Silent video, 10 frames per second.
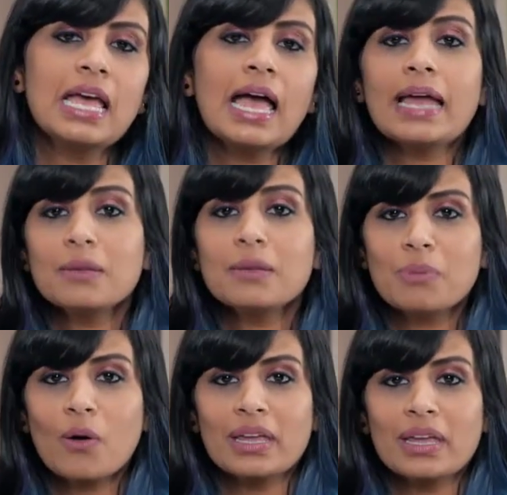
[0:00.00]
and
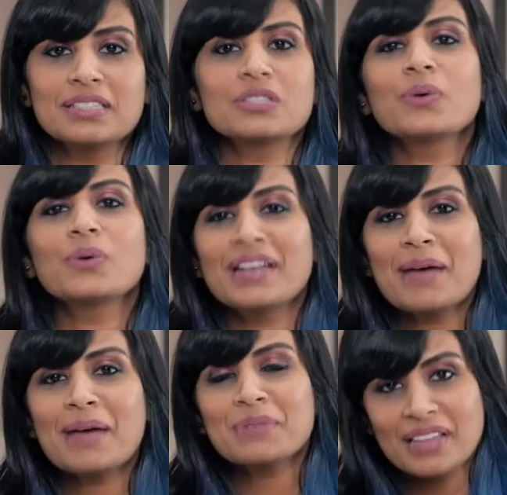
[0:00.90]
employees to
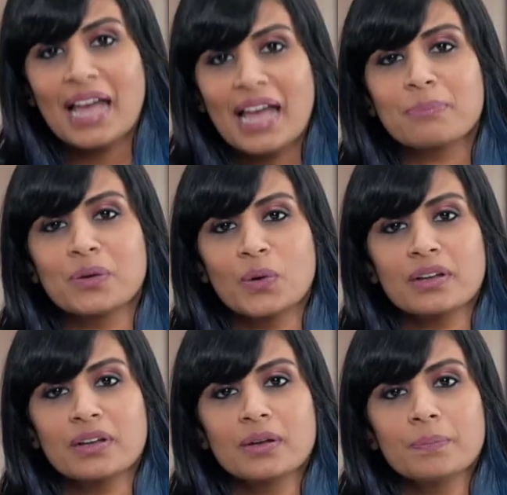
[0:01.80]
adapt in the hybrid world.